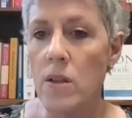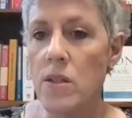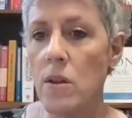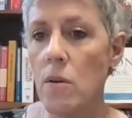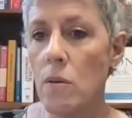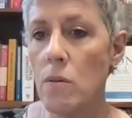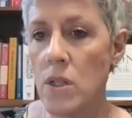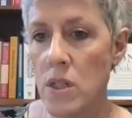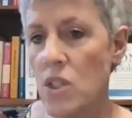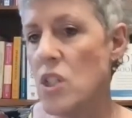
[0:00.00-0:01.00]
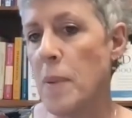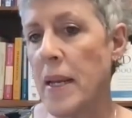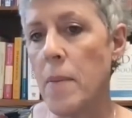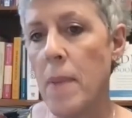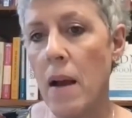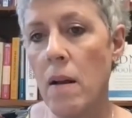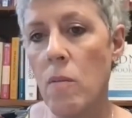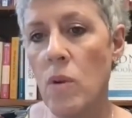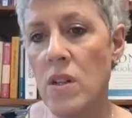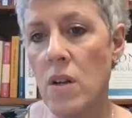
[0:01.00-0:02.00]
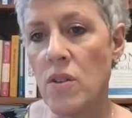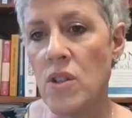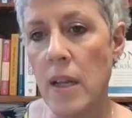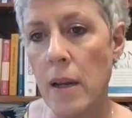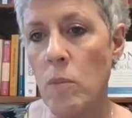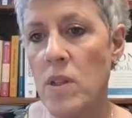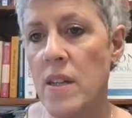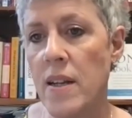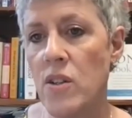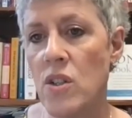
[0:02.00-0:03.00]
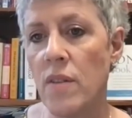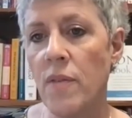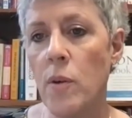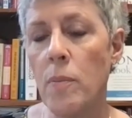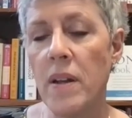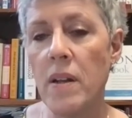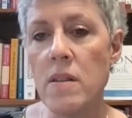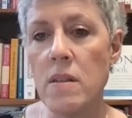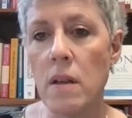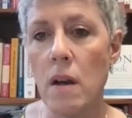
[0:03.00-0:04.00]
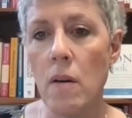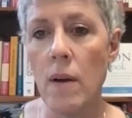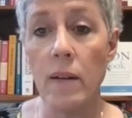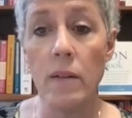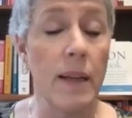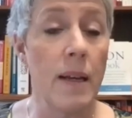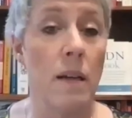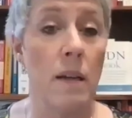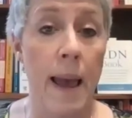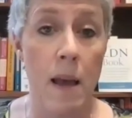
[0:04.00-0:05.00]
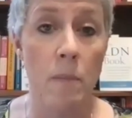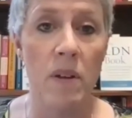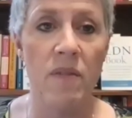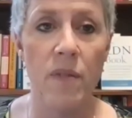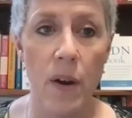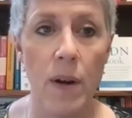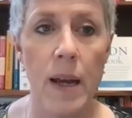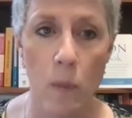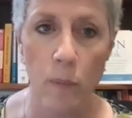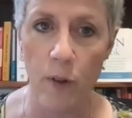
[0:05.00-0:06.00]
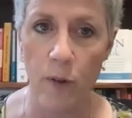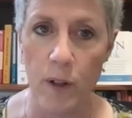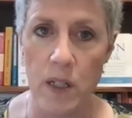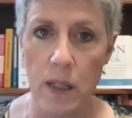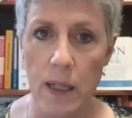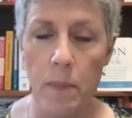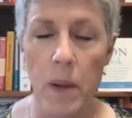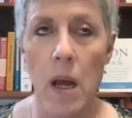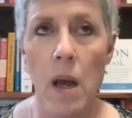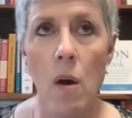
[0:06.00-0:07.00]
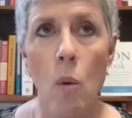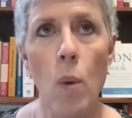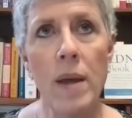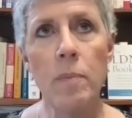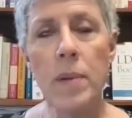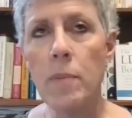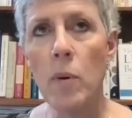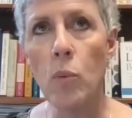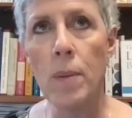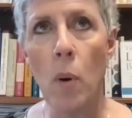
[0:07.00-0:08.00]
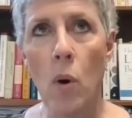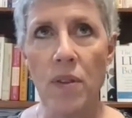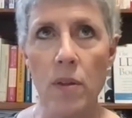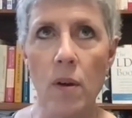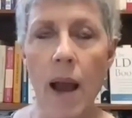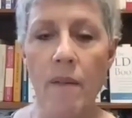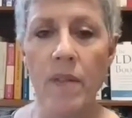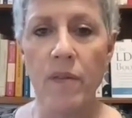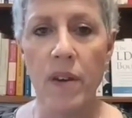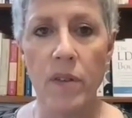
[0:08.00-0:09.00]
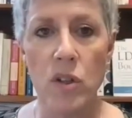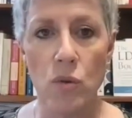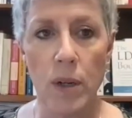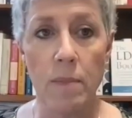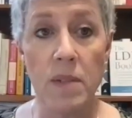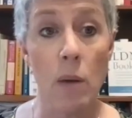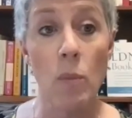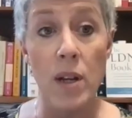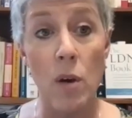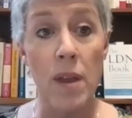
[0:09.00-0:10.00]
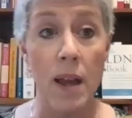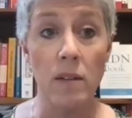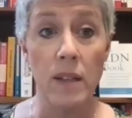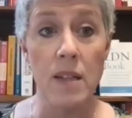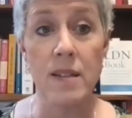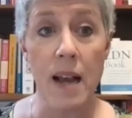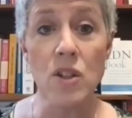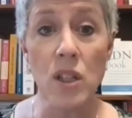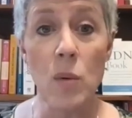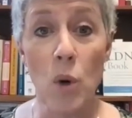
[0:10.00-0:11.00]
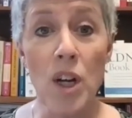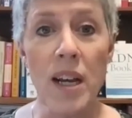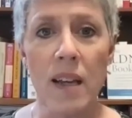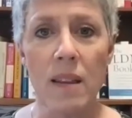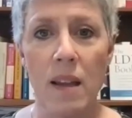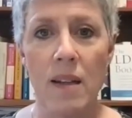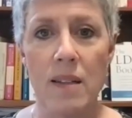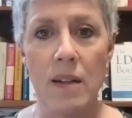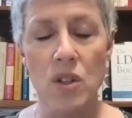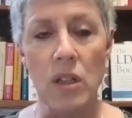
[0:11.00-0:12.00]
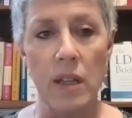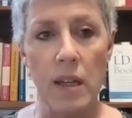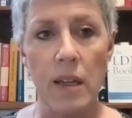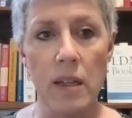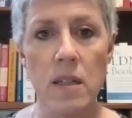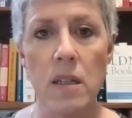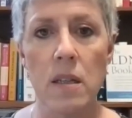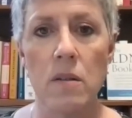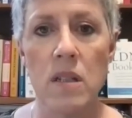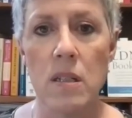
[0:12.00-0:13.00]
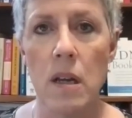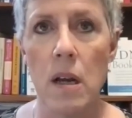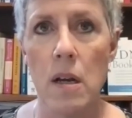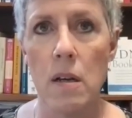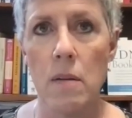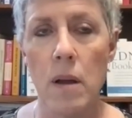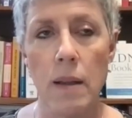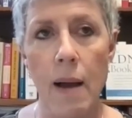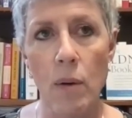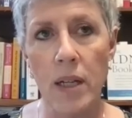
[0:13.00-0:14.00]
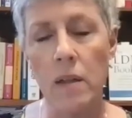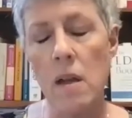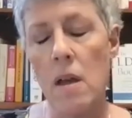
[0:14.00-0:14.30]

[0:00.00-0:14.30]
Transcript: So to just piggyback on what Dr. Sam was saying just a few minutes ago, LDN can be very helpful for sleep. When people report that they're having vivid dreams, then we know that LDN is actually working, that it's actually getting into those, allowing